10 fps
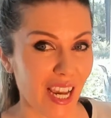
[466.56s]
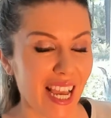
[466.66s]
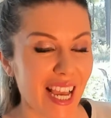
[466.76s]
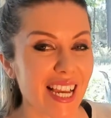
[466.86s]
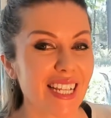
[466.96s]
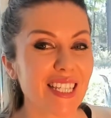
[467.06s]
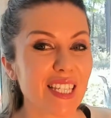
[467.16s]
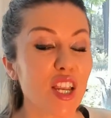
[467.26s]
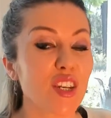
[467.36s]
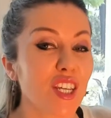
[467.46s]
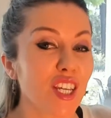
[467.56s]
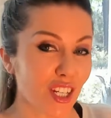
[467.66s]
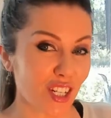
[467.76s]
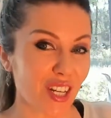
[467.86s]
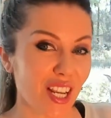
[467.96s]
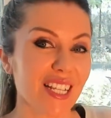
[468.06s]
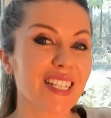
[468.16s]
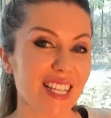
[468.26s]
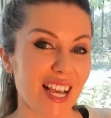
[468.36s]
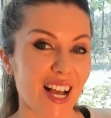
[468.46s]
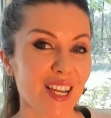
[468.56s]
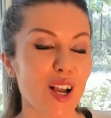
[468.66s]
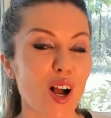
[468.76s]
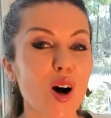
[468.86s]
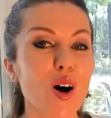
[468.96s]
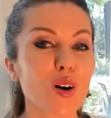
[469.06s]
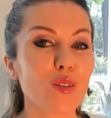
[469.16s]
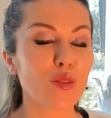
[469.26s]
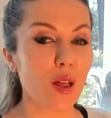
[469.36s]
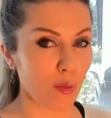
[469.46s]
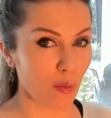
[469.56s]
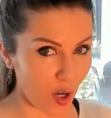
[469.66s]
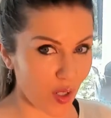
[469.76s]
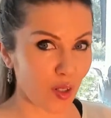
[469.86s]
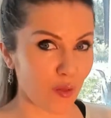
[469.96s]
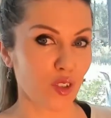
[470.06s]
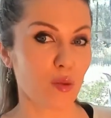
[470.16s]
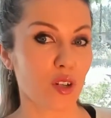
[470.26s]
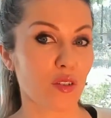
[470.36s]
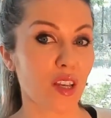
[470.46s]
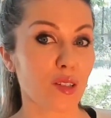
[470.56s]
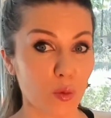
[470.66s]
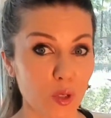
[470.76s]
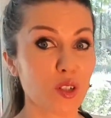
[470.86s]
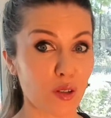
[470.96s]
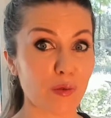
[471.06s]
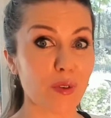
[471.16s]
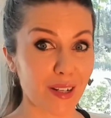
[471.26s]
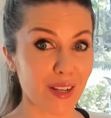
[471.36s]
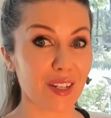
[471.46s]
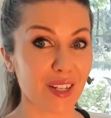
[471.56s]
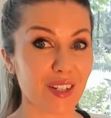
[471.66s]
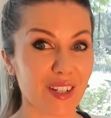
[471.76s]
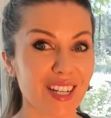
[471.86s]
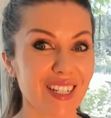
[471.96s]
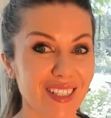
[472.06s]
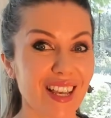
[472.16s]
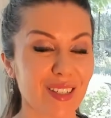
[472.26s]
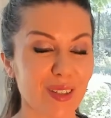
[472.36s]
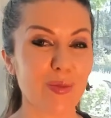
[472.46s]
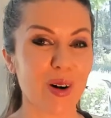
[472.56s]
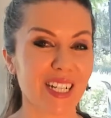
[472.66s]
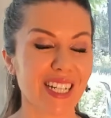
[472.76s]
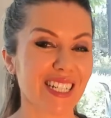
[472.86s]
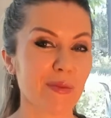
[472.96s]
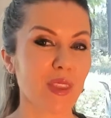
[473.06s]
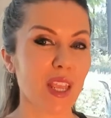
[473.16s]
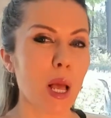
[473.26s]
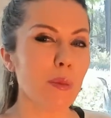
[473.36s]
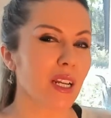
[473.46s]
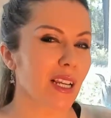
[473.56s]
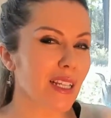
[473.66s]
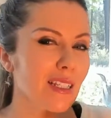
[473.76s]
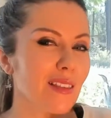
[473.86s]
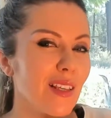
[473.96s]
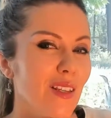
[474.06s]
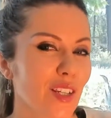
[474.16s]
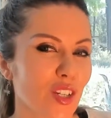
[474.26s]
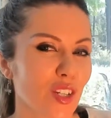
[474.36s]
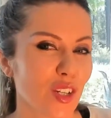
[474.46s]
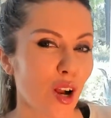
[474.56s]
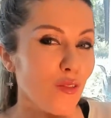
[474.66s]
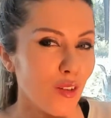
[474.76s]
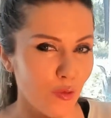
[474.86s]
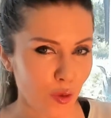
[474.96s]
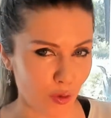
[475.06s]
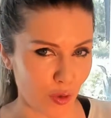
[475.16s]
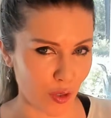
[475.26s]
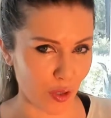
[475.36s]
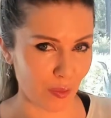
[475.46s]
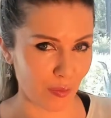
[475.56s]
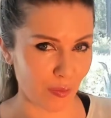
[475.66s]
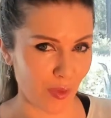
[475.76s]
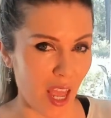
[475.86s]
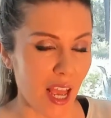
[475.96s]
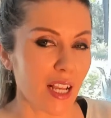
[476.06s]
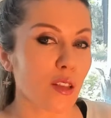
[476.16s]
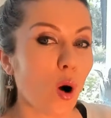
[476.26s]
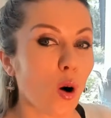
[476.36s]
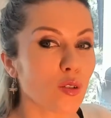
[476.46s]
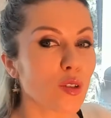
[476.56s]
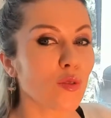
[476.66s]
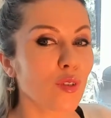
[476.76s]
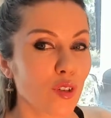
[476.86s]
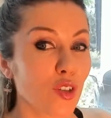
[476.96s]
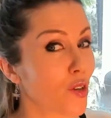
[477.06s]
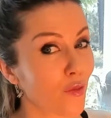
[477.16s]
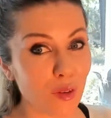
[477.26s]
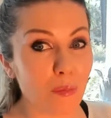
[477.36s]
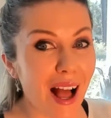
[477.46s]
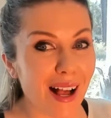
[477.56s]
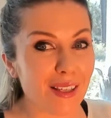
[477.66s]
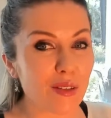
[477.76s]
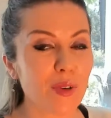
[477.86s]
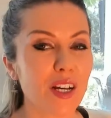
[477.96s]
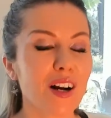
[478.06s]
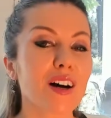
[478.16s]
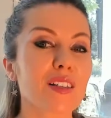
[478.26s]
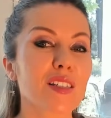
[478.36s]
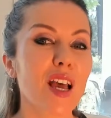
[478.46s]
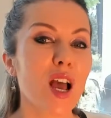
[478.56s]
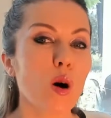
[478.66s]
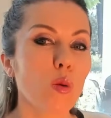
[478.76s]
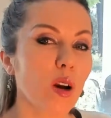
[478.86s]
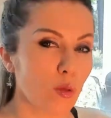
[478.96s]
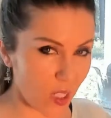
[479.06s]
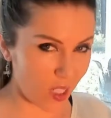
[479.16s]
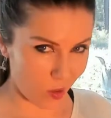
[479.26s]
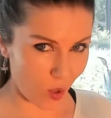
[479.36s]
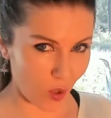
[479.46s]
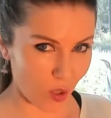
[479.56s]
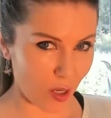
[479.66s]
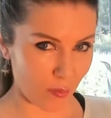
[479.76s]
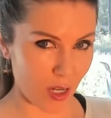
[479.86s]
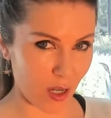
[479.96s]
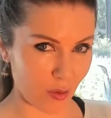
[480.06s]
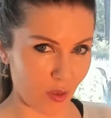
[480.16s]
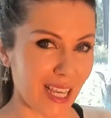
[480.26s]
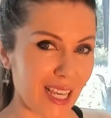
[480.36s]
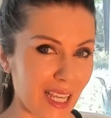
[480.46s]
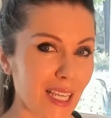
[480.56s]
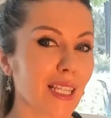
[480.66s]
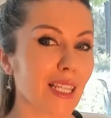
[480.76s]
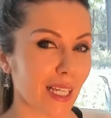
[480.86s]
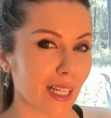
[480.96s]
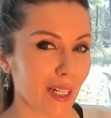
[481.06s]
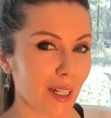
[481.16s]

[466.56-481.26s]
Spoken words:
It's a niche inside of the market of Egyptian dance, which is already a niche in the dance market. But it's the niche of the future. It's also the niche of the past, because when we talk about healing